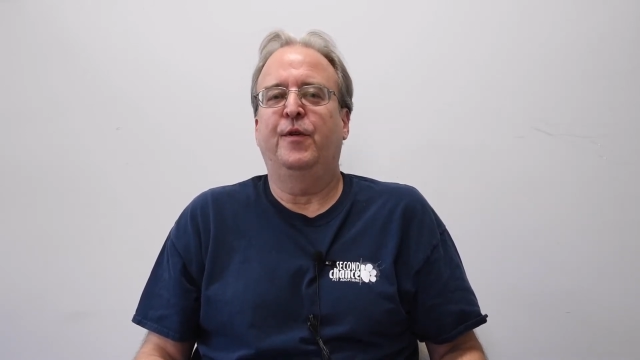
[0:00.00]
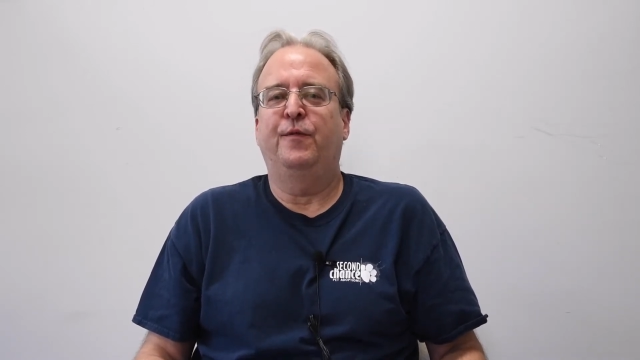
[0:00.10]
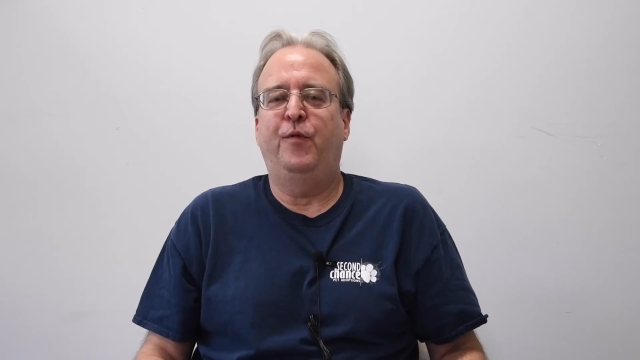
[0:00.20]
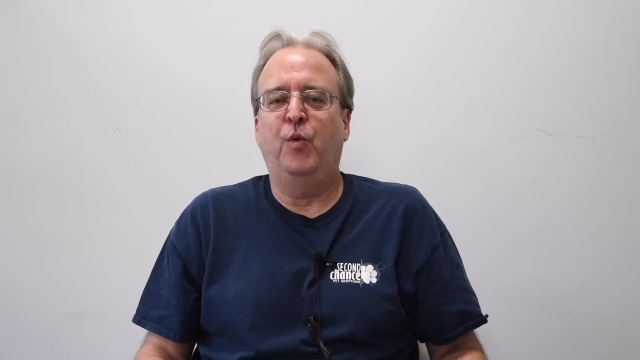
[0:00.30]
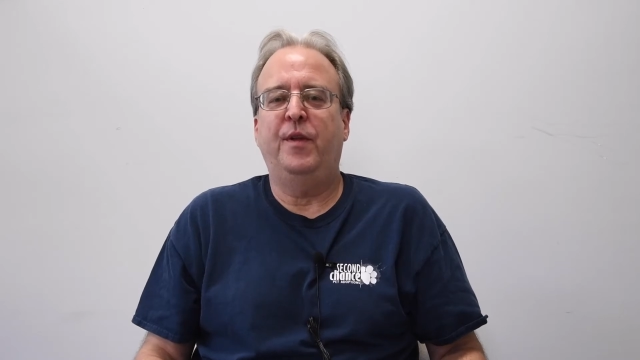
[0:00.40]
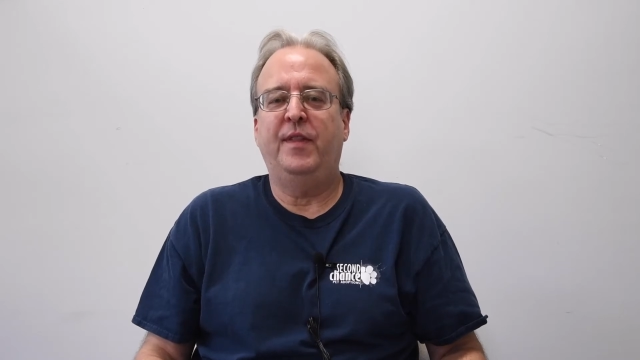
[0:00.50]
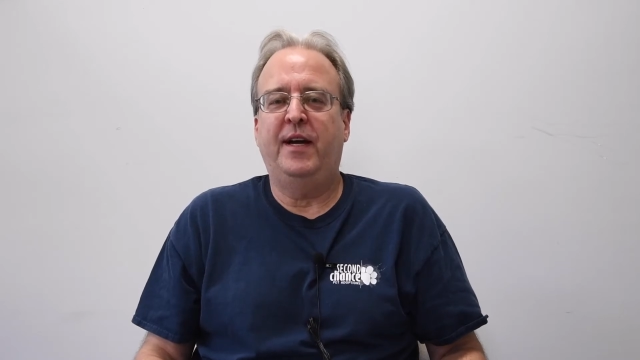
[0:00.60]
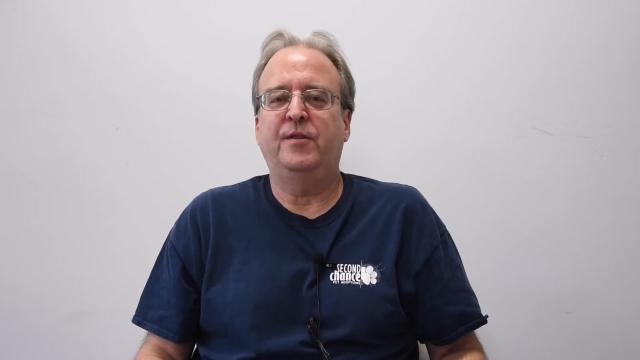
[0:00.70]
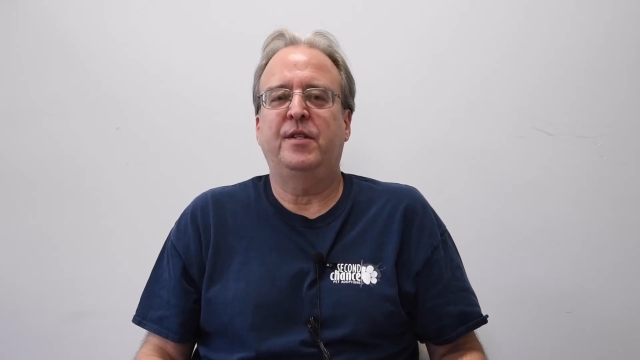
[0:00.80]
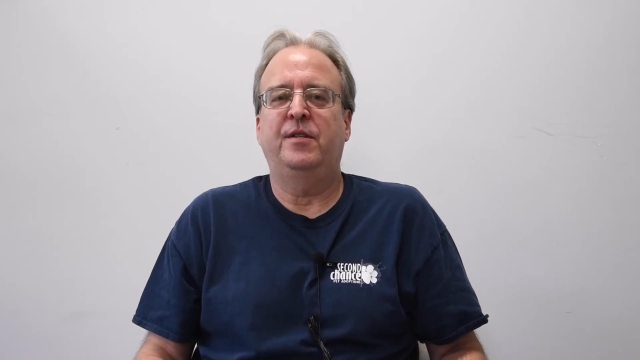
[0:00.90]

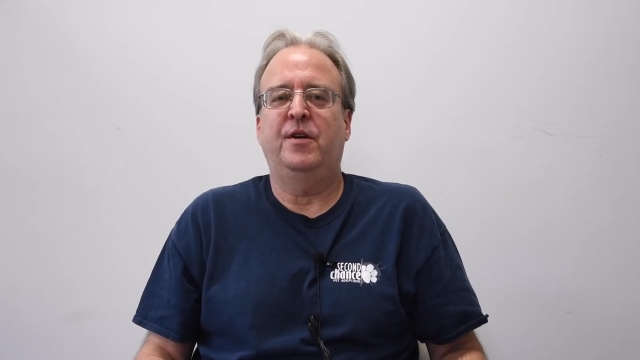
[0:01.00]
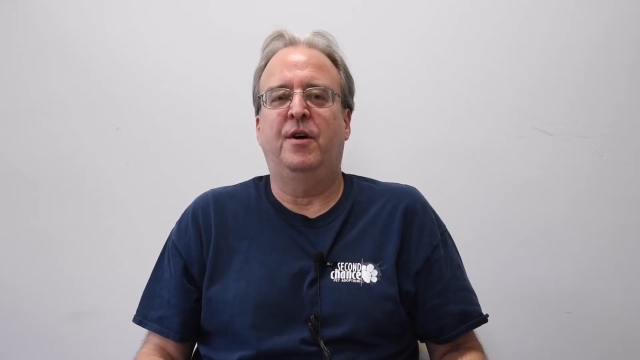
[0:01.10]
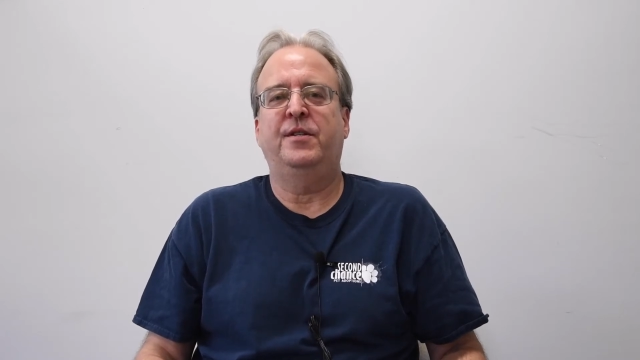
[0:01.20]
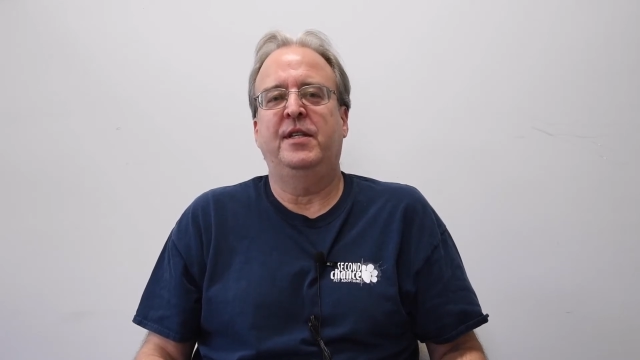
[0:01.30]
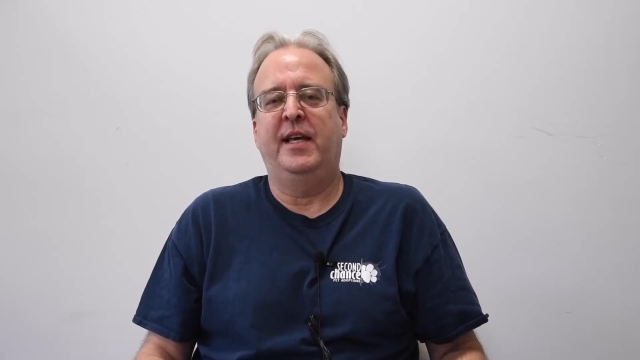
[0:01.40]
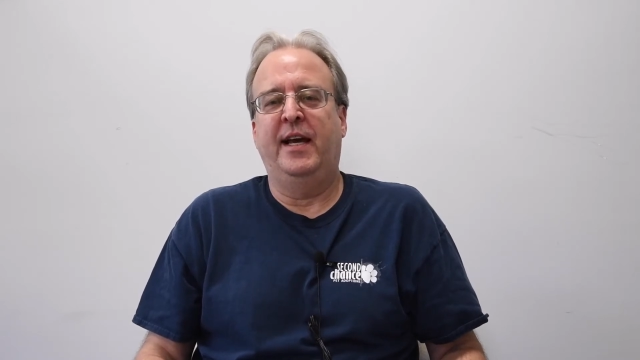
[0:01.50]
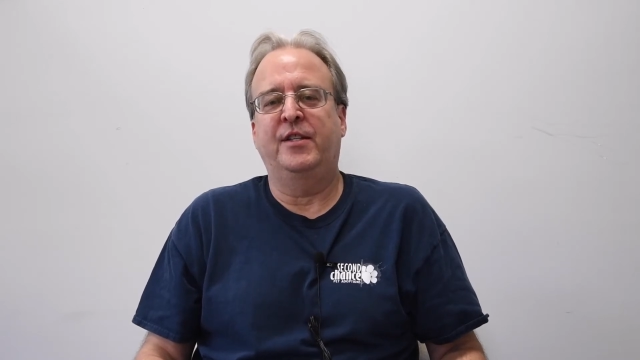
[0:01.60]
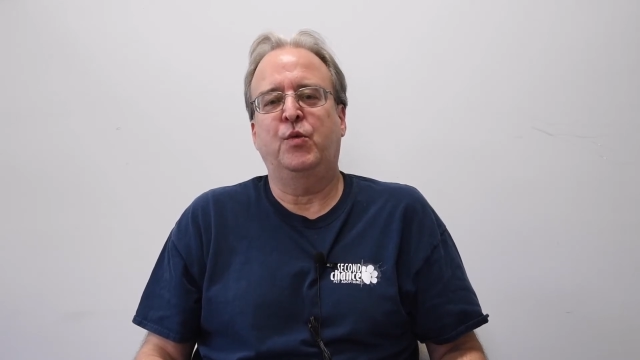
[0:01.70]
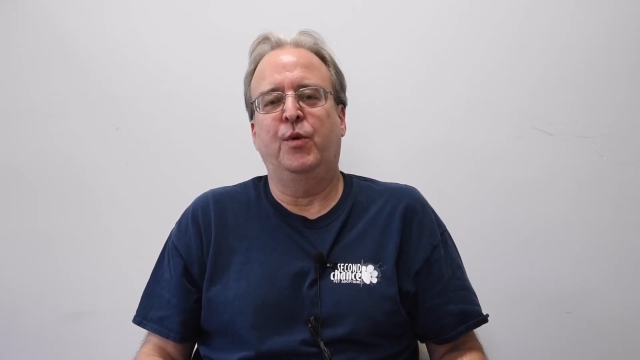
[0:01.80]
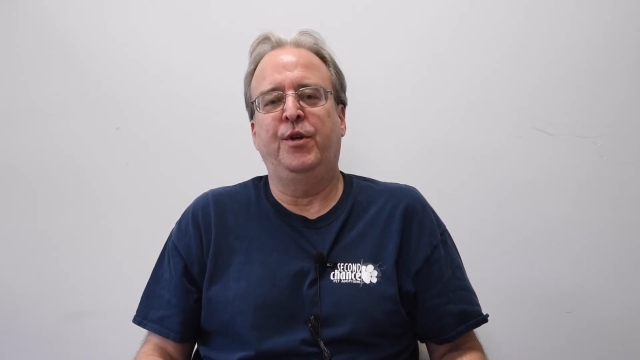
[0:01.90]
4,000 dogs and
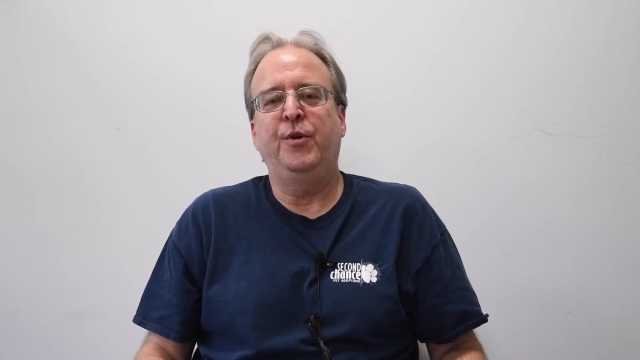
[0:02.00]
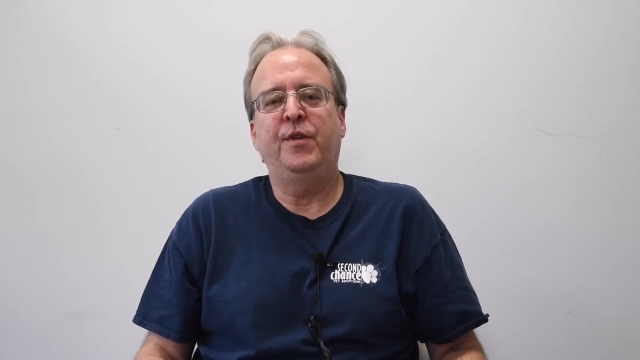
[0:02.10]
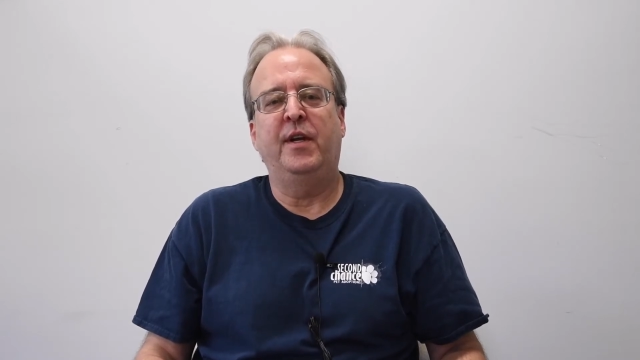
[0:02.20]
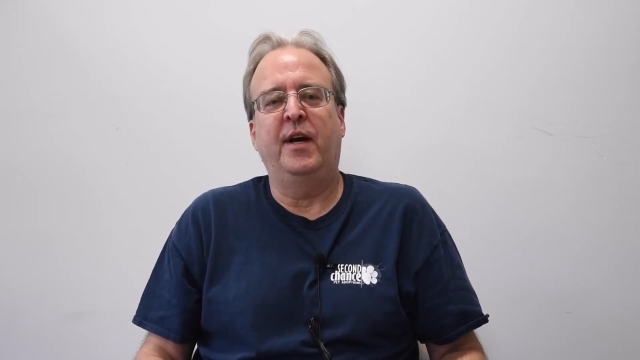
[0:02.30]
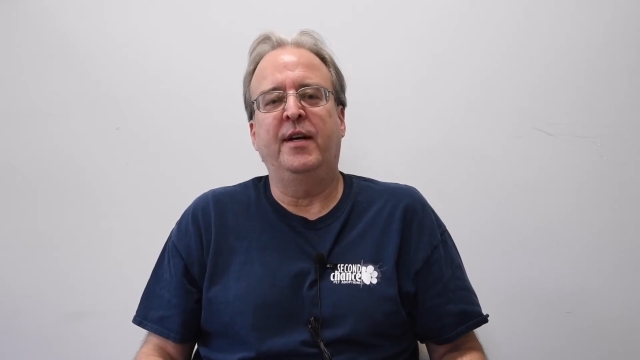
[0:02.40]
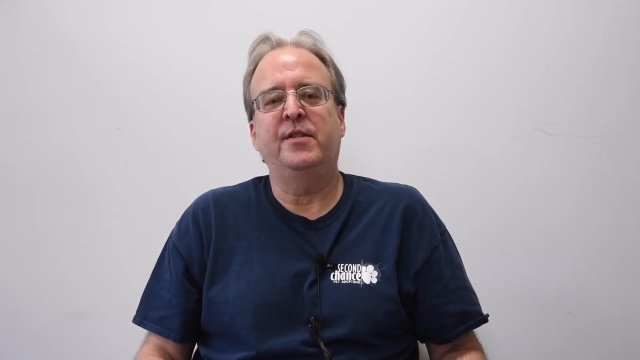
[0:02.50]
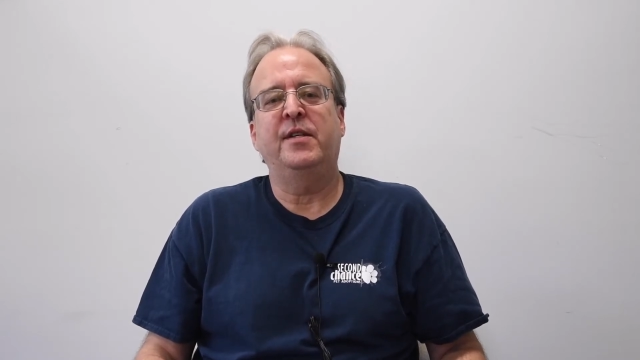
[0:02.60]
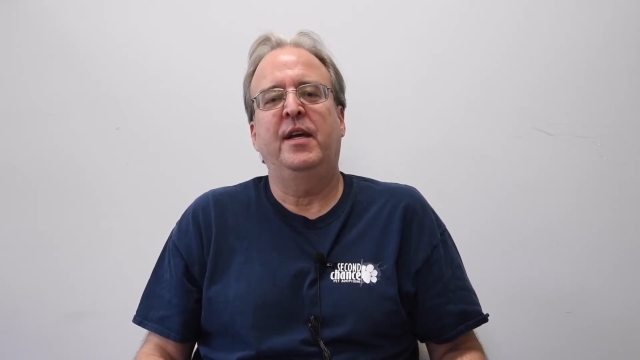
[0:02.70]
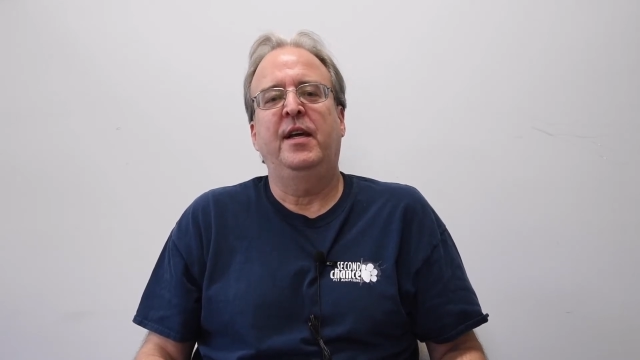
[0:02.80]
cats were euthanized